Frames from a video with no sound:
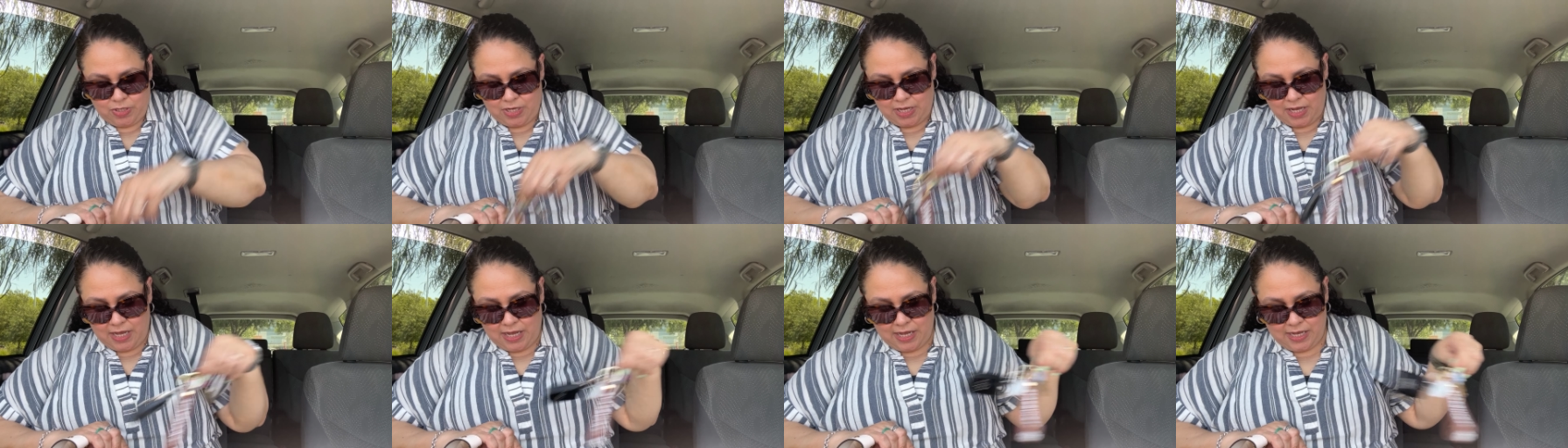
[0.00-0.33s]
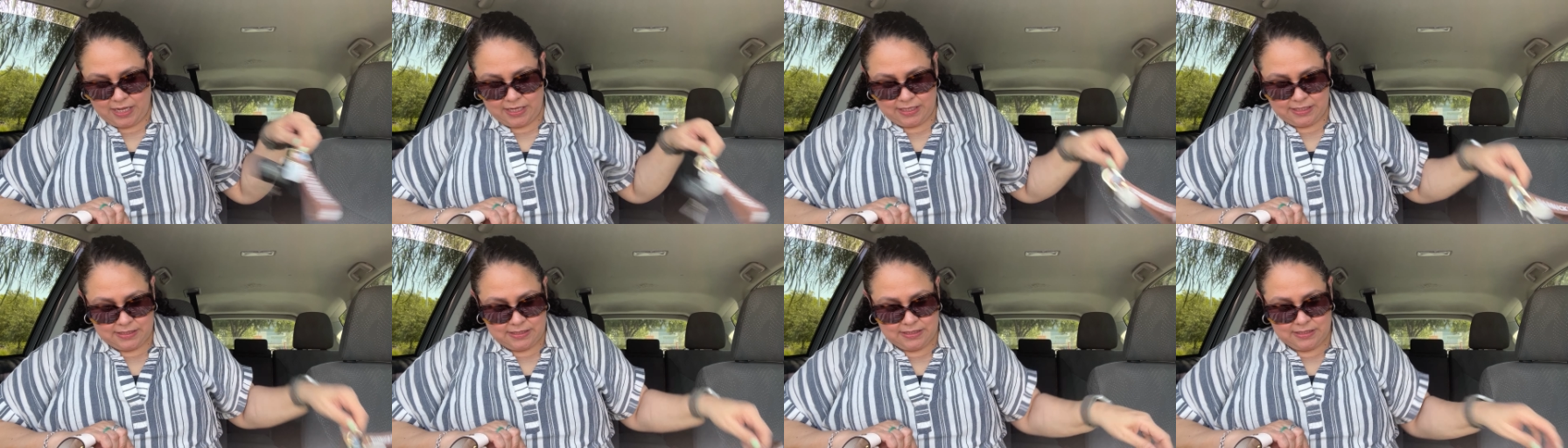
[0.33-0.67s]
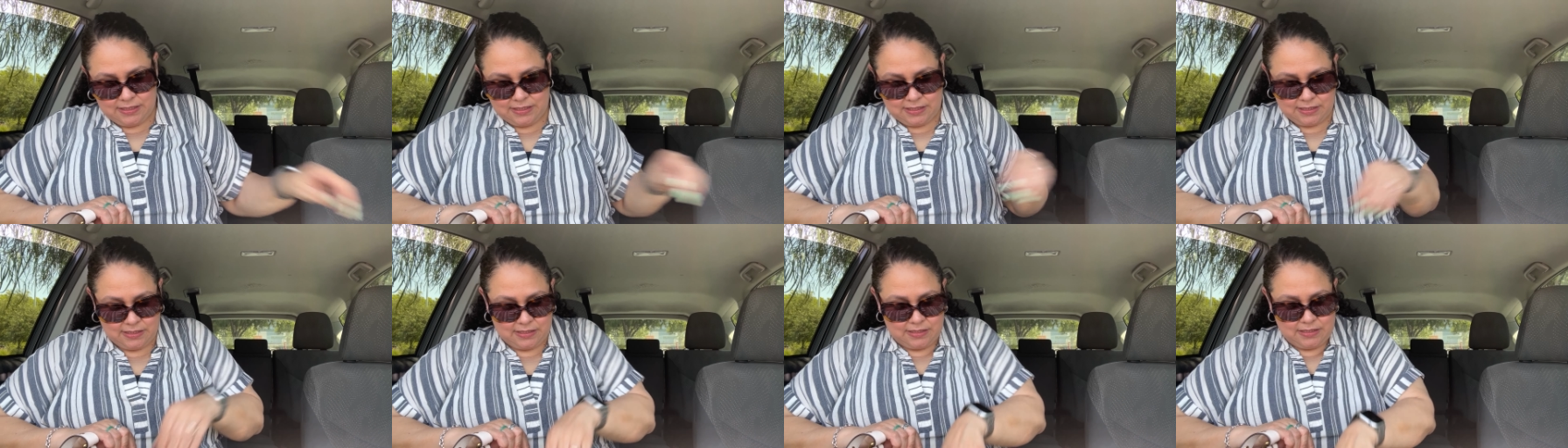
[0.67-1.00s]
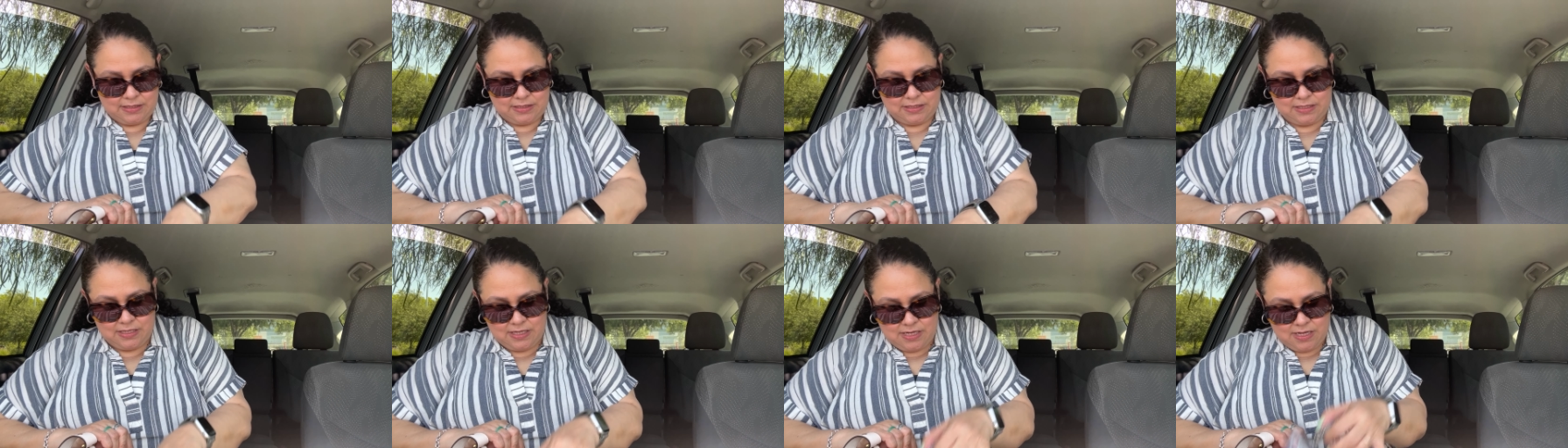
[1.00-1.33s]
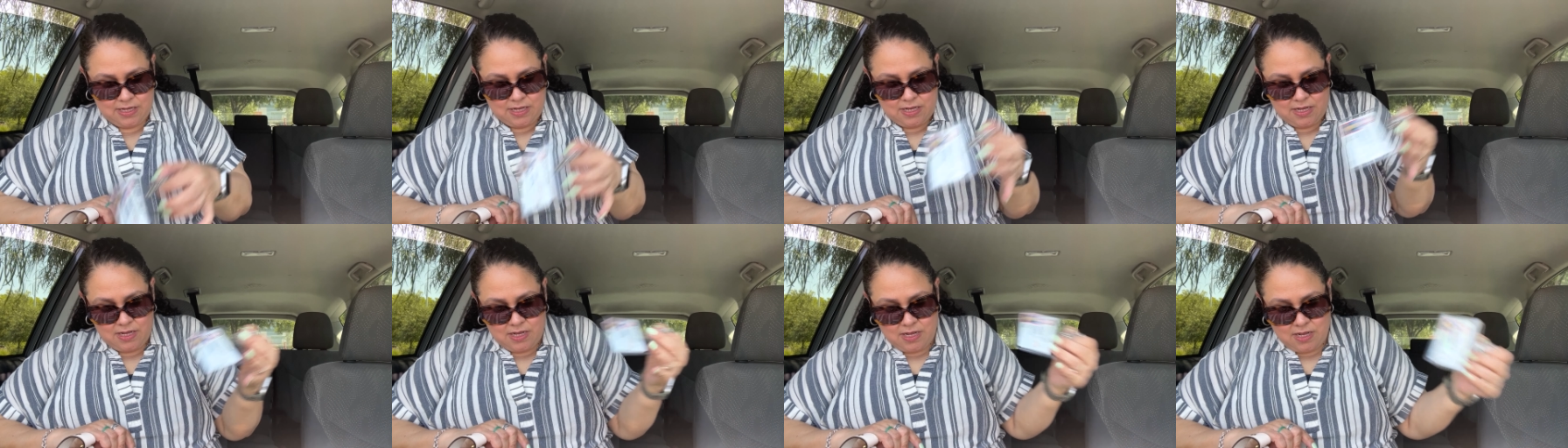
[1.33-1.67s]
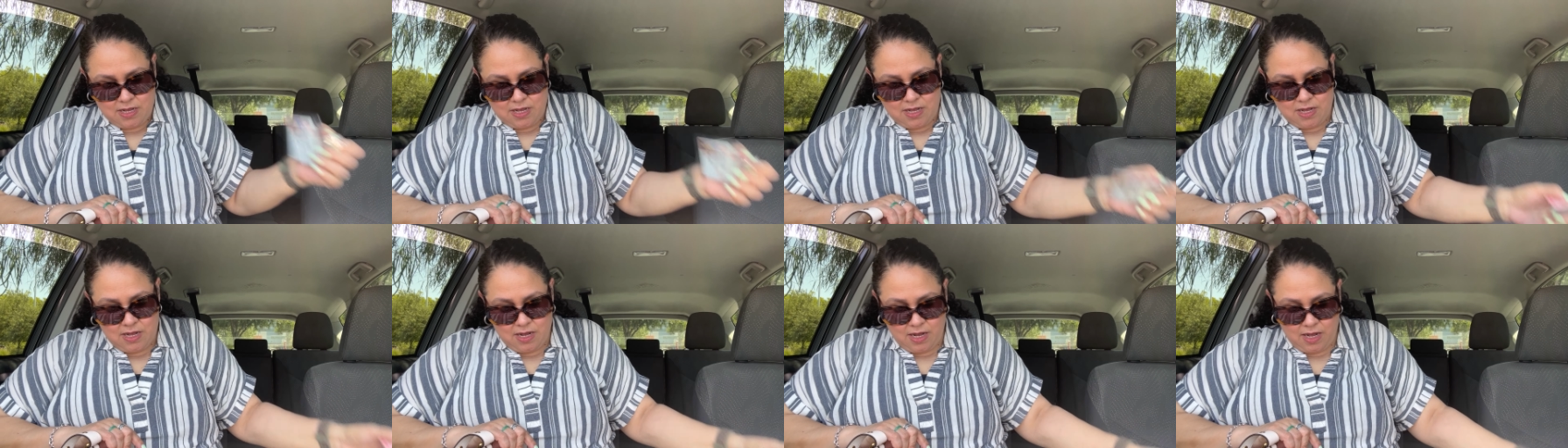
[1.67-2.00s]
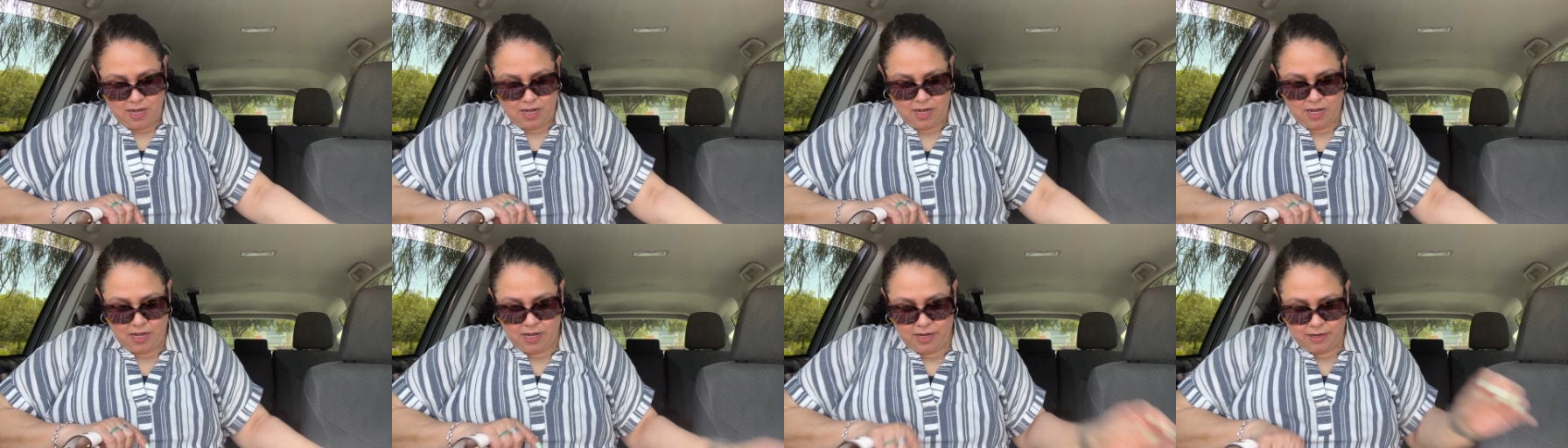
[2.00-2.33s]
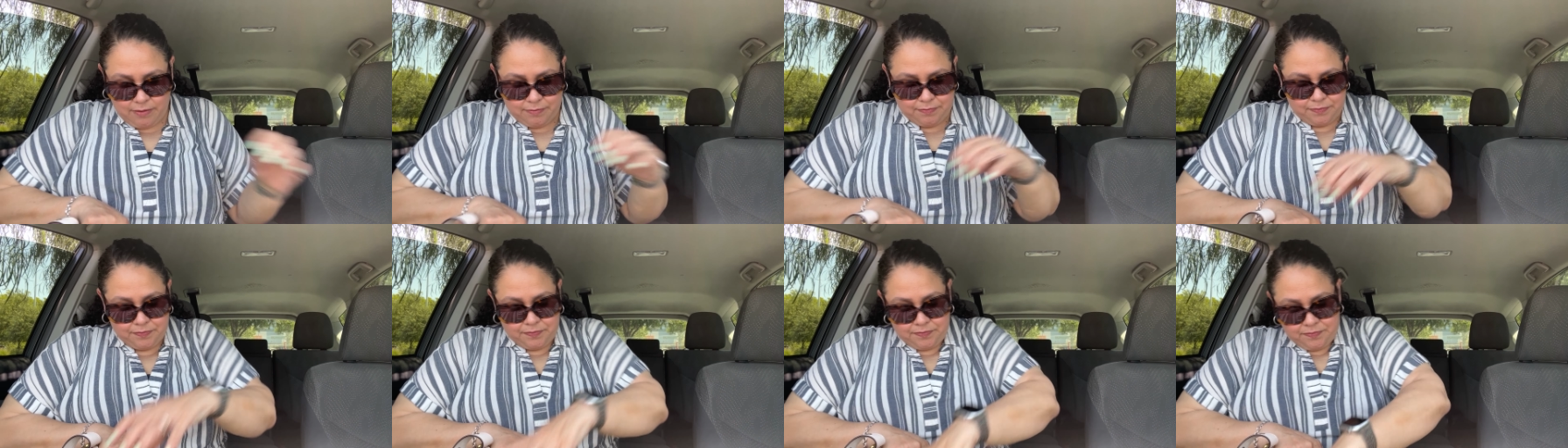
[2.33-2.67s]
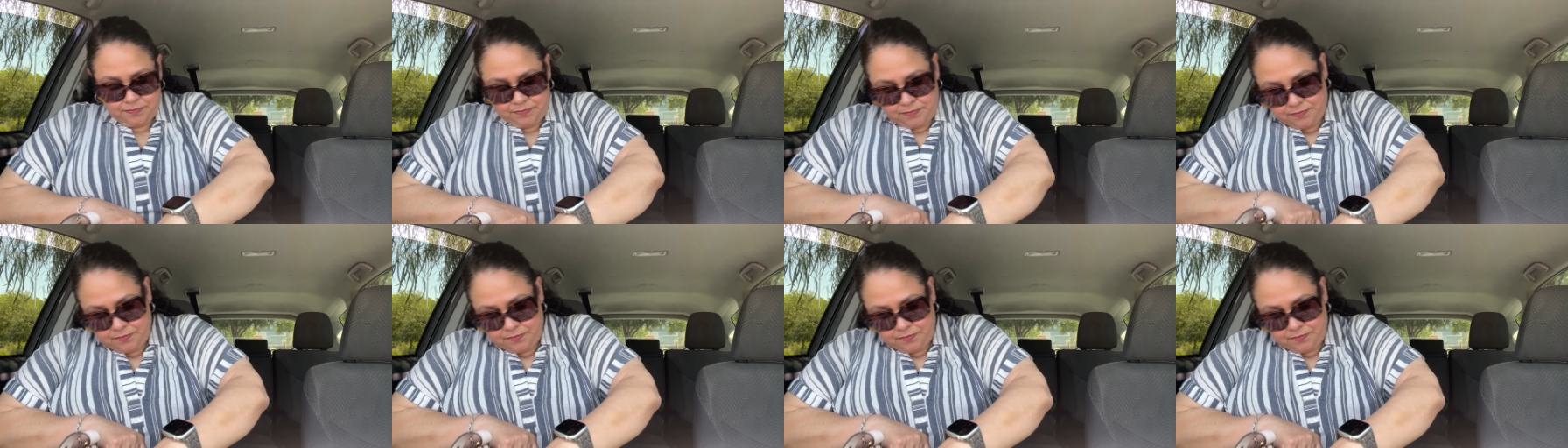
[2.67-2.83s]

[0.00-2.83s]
guys. Um,